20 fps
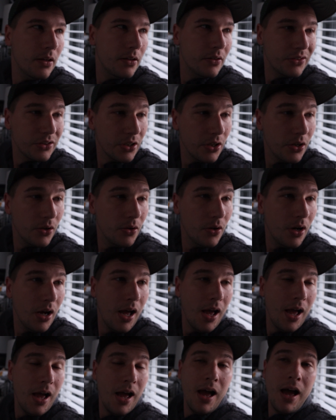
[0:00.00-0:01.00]
So
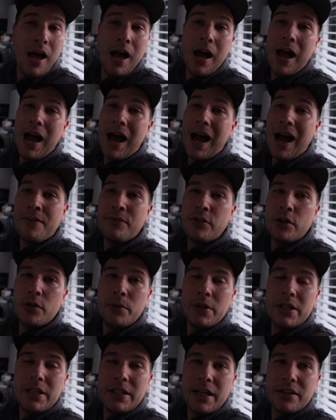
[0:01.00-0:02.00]
I
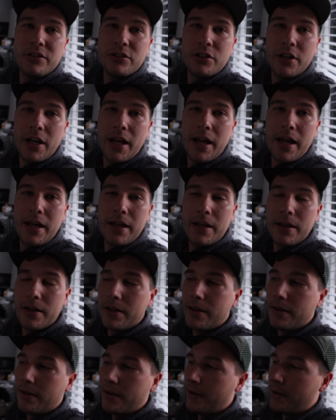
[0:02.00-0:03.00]
flew in yesterday
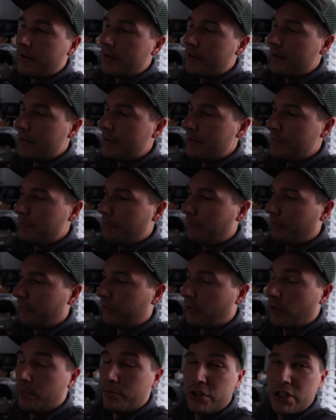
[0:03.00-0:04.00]

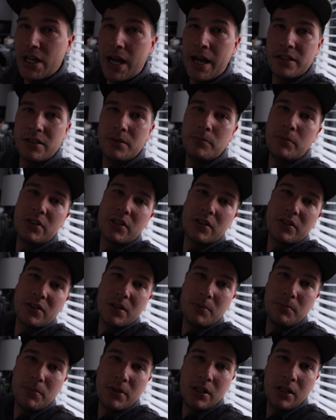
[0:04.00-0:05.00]
from Jackson,
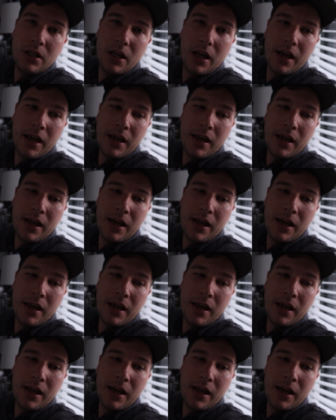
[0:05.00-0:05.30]
Mississippi,